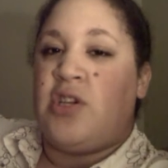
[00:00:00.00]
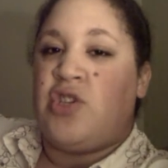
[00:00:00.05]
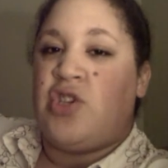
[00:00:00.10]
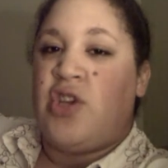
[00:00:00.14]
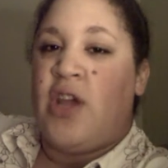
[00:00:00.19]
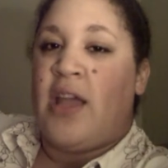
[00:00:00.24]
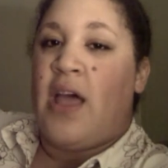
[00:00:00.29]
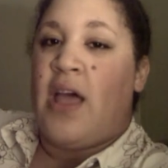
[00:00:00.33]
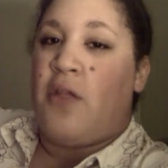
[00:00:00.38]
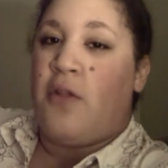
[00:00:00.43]

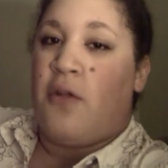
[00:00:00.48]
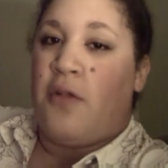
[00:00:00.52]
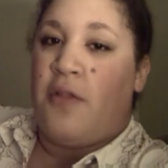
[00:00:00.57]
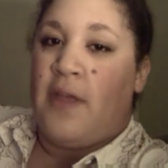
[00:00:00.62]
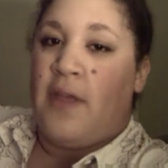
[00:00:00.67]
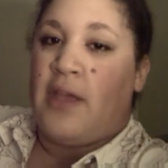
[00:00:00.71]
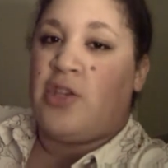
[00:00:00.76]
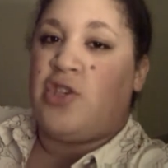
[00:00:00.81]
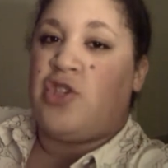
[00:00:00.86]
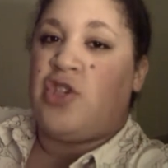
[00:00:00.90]
check other
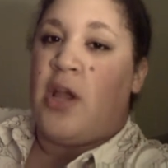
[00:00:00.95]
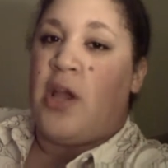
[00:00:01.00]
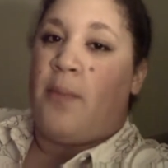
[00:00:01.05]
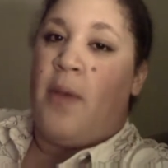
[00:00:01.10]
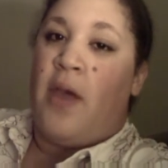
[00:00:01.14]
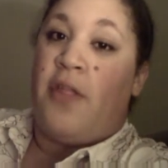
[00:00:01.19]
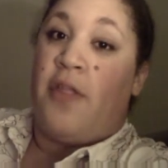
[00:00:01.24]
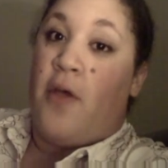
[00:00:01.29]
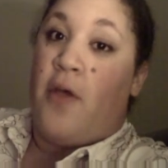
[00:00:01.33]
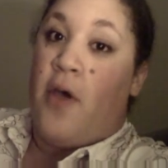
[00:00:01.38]
things, check
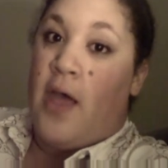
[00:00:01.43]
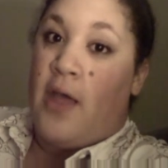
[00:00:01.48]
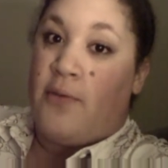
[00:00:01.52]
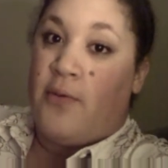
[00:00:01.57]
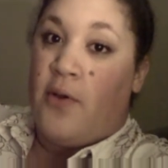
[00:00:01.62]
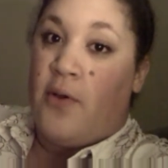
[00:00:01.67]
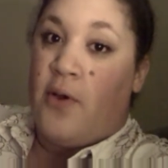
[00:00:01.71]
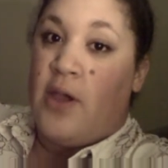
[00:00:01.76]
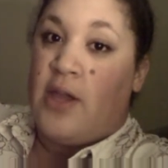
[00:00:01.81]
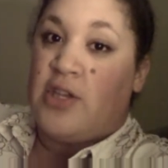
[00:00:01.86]
my
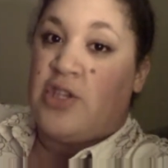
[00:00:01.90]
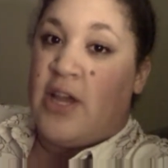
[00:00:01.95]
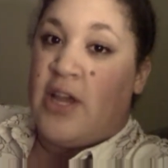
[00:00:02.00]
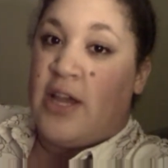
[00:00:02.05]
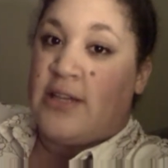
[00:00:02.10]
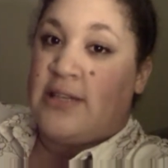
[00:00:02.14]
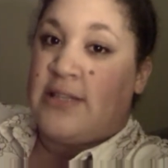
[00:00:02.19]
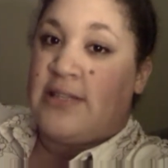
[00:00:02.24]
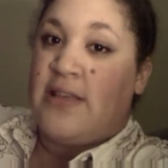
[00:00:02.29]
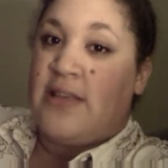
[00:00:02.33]
thyroid,
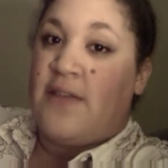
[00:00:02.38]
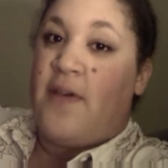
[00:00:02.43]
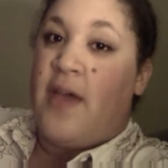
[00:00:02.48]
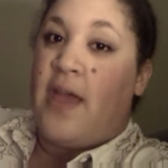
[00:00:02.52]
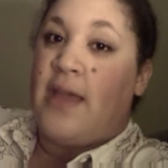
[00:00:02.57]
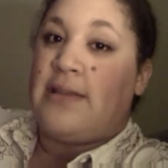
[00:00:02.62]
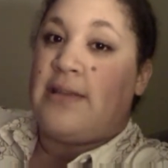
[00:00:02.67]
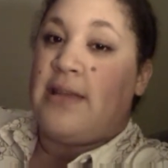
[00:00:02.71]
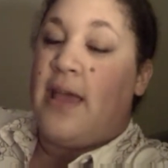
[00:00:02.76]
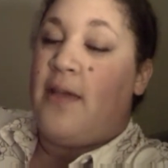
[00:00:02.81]
check to see if
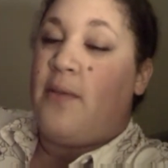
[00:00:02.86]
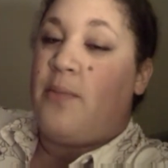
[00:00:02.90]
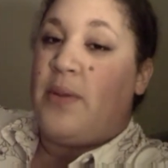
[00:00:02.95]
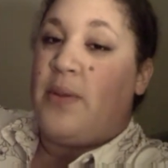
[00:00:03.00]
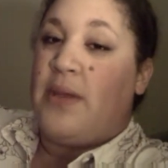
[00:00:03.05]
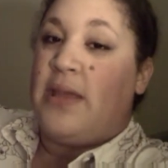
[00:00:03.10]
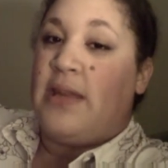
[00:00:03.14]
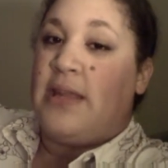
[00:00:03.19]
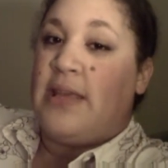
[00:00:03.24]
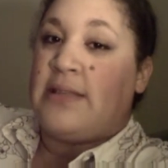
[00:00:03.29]
I had
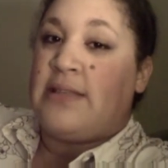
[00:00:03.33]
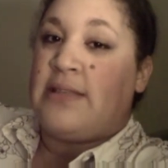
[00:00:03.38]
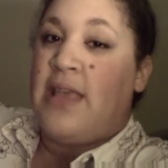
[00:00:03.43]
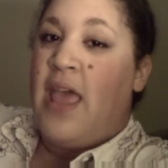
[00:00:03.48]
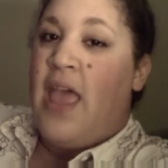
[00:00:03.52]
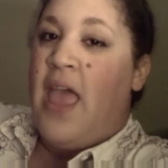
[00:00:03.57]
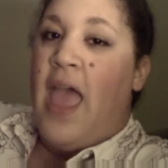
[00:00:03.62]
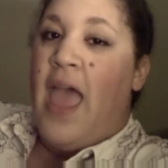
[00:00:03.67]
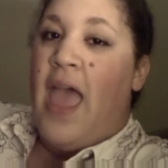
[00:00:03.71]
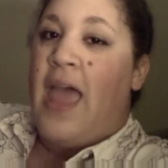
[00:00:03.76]
diabetes,
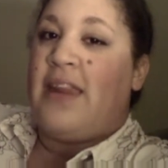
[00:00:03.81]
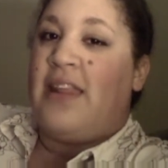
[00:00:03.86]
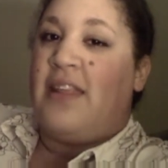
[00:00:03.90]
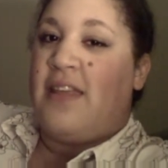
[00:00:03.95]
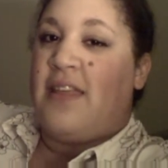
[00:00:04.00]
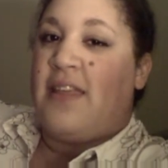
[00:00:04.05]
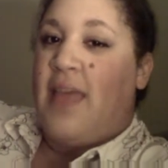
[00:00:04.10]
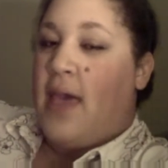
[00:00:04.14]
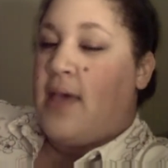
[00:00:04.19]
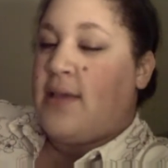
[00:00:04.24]

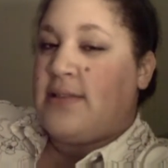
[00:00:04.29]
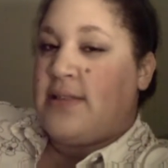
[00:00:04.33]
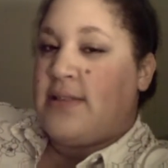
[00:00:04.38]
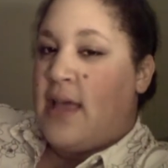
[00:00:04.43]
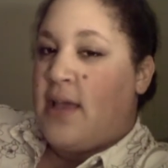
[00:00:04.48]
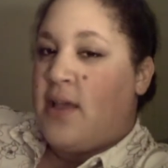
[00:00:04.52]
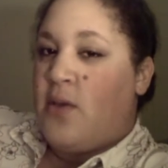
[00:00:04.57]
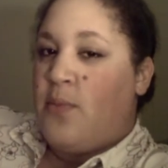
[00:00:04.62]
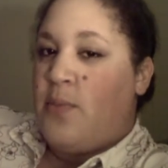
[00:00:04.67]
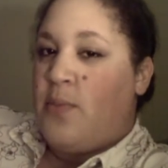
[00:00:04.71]
anything else
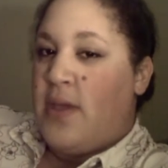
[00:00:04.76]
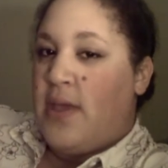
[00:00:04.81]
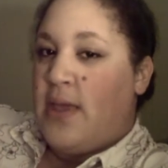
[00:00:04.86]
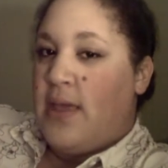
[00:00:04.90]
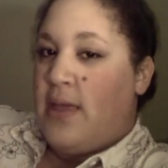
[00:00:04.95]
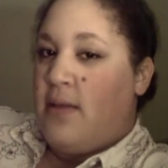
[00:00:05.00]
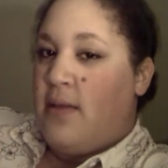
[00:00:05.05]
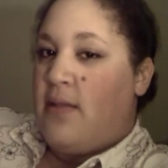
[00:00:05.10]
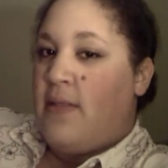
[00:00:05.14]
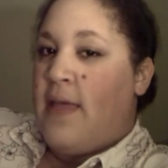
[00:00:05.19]
that could
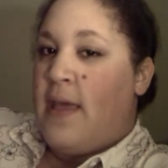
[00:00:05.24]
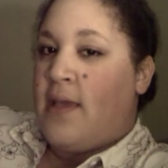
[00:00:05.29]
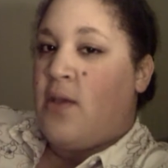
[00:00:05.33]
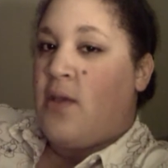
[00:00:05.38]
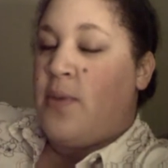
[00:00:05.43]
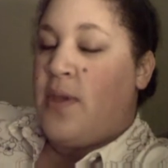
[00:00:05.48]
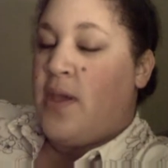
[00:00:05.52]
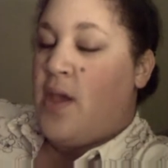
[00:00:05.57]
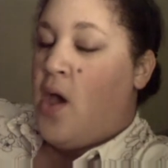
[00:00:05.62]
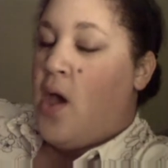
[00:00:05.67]

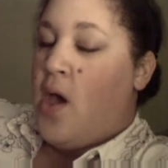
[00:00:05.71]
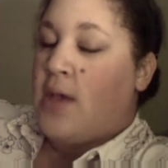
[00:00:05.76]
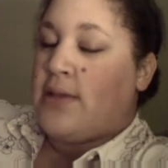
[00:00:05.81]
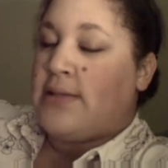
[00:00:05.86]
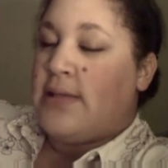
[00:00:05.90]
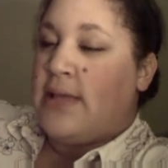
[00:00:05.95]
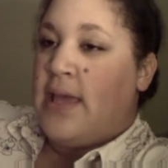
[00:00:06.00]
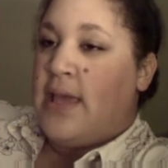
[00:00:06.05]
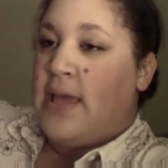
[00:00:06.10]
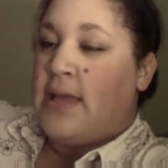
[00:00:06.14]
be
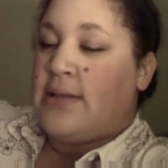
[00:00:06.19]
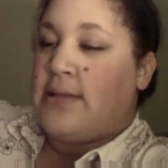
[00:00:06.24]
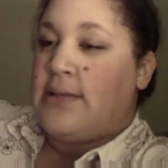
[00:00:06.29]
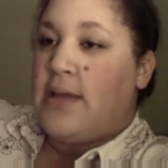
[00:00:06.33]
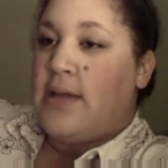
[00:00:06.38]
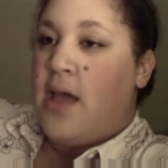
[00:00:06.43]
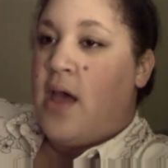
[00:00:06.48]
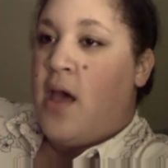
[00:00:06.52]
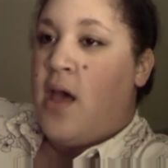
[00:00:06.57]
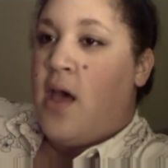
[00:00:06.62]
causing
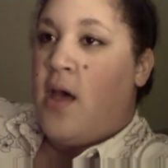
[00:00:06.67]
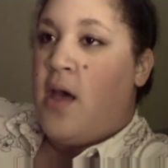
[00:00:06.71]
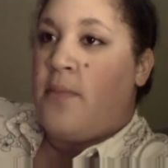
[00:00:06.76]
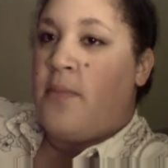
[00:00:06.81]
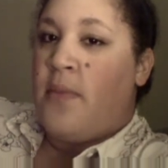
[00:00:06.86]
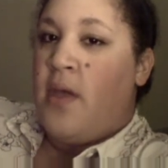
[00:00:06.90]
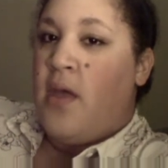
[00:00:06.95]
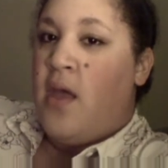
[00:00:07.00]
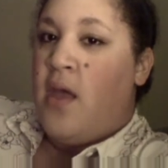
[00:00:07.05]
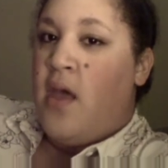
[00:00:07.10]
it.
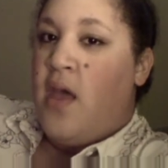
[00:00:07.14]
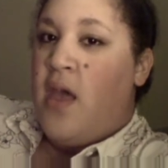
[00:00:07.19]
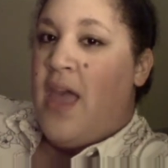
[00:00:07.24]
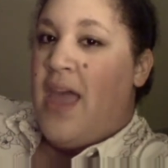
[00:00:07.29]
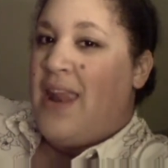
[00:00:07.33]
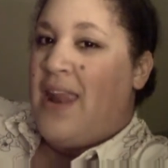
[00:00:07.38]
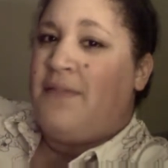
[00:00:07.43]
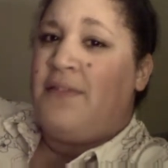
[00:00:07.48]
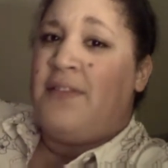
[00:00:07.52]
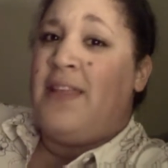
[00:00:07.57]
And
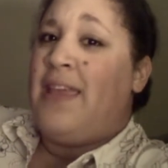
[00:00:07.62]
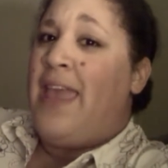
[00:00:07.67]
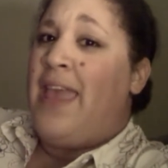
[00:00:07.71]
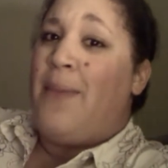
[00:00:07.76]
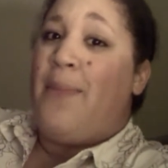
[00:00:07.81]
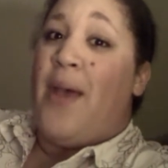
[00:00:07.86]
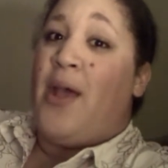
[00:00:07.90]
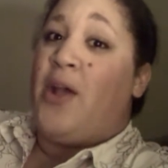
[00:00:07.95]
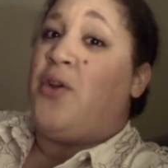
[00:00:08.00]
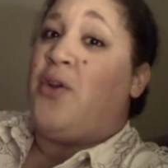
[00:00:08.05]
everything
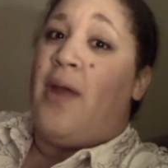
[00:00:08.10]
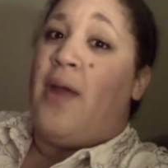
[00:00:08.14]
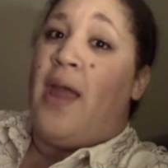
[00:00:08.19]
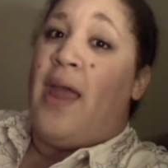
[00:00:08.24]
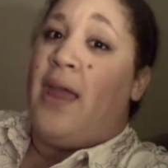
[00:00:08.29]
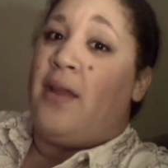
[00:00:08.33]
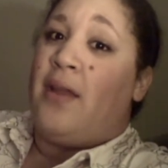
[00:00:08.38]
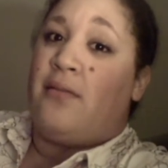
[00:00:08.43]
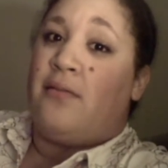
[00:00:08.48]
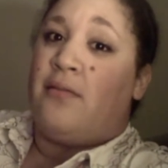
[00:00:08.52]
came back
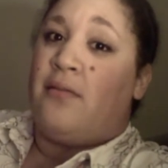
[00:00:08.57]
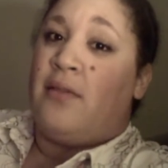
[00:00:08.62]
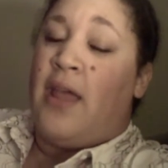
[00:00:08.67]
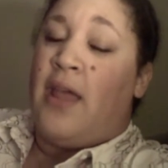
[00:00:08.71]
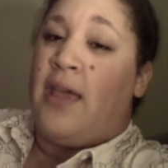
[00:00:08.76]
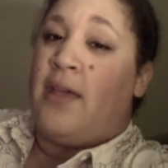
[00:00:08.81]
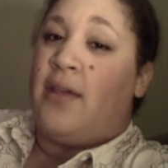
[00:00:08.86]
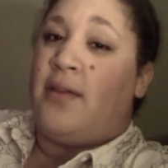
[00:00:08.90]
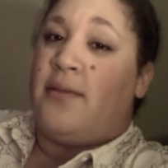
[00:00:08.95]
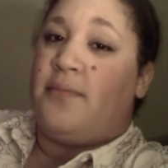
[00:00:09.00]
great.
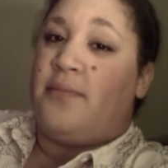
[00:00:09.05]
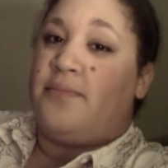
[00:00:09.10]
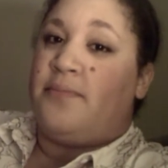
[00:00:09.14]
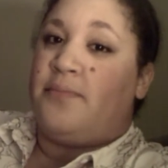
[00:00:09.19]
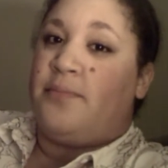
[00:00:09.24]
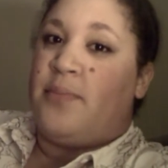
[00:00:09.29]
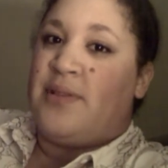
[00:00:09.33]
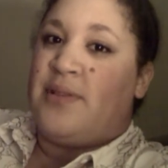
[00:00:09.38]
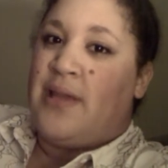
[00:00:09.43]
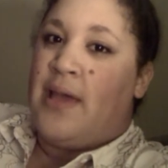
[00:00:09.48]
Like,
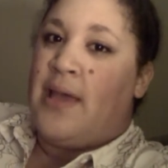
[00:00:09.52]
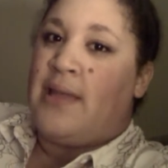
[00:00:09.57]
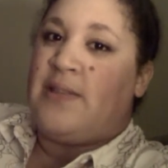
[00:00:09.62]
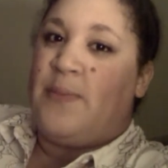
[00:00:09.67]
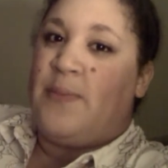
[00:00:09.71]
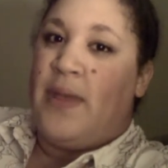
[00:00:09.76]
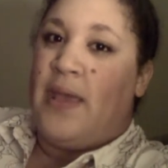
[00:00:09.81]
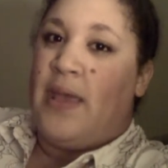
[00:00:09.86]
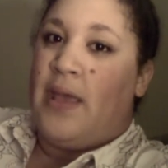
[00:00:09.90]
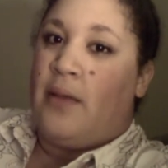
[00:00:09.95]

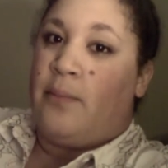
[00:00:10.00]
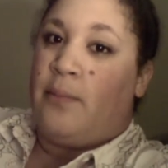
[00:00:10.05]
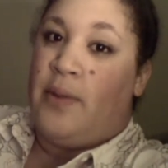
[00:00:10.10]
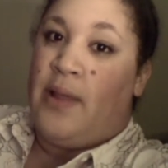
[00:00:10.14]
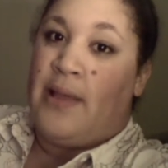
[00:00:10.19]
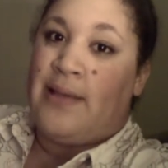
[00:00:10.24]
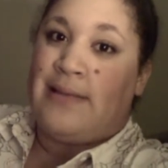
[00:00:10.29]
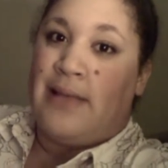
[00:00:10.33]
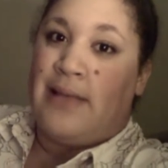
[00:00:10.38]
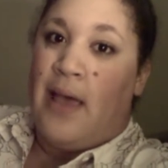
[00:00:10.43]
besides being
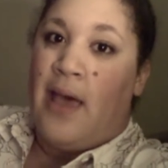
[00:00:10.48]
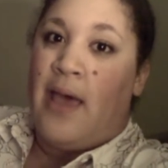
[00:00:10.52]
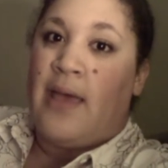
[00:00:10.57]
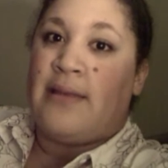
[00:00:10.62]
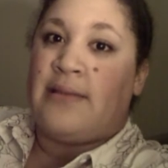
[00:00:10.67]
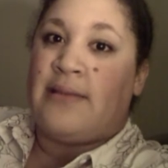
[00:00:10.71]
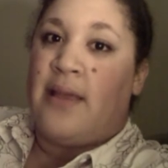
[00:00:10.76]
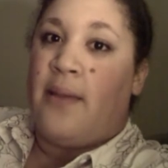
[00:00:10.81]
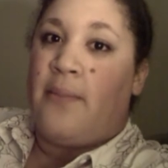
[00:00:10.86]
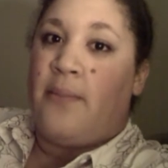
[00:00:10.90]
plus
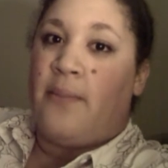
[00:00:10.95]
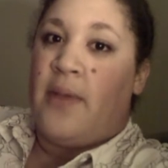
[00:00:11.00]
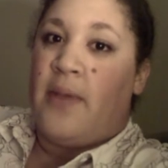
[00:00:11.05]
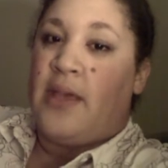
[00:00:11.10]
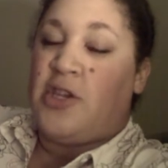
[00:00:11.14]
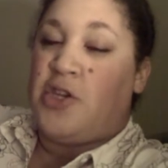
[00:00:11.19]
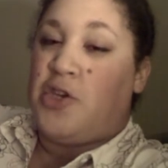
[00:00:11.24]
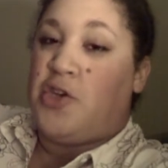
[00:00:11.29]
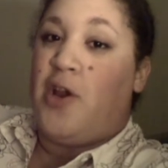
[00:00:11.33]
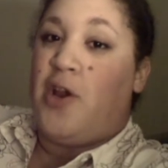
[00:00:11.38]
size, I'm
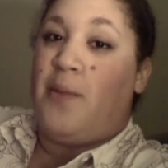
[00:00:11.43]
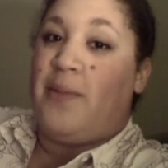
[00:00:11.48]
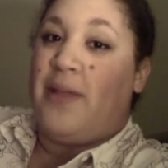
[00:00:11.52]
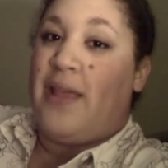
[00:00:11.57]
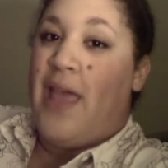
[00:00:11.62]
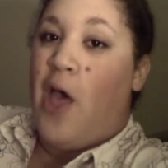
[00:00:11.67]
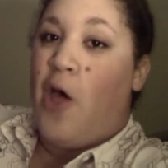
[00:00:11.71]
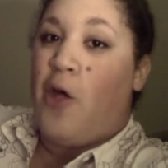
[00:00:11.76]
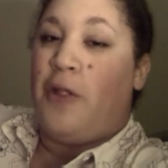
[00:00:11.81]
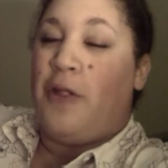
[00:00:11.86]

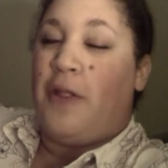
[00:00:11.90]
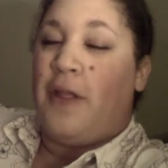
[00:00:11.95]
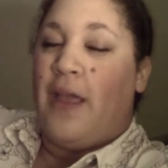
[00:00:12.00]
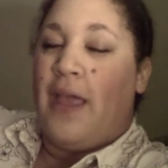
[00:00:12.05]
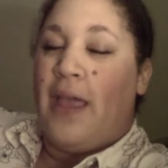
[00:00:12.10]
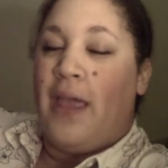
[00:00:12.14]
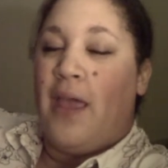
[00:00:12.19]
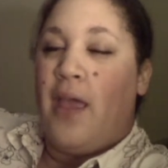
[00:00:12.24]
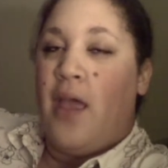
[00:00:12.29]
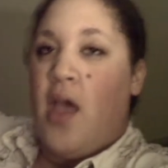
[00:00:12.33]
extremely
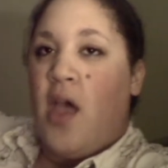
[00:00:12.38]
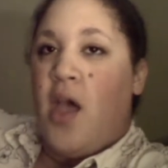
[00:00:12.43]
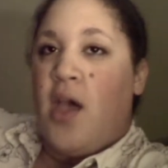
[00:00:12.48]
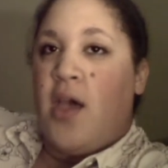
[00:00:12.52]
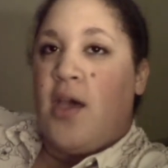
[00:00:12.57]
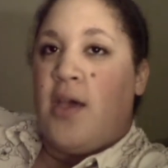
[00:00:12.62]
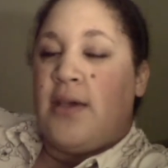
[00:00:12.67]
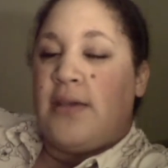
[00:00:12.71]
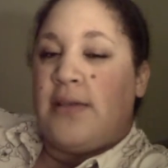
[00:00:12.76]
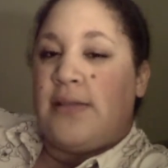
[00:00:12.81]
healthy.
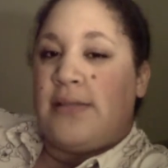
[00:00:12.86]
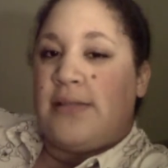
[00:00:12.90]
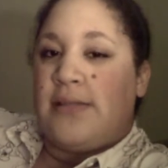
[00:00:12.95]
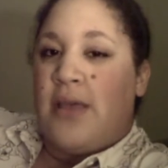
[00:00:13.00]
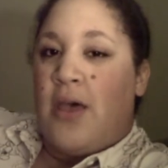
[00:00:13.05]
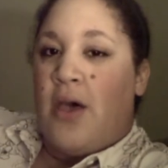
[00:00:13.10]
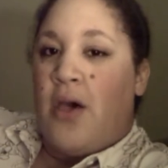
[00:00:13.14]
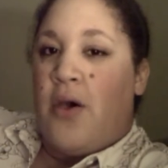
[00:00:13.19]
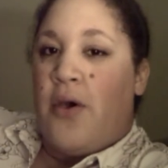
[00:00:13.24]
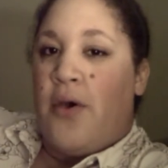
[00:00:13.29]

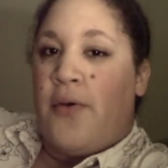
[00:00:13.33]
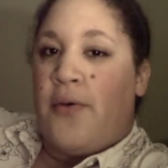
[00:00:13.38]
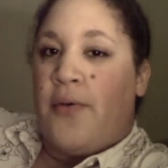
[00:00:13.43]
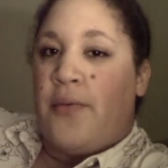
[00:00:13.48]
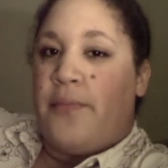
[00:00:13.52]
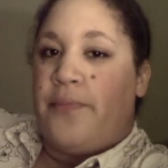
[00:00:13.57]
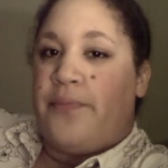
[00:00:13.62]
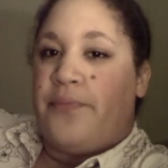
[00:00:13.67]
So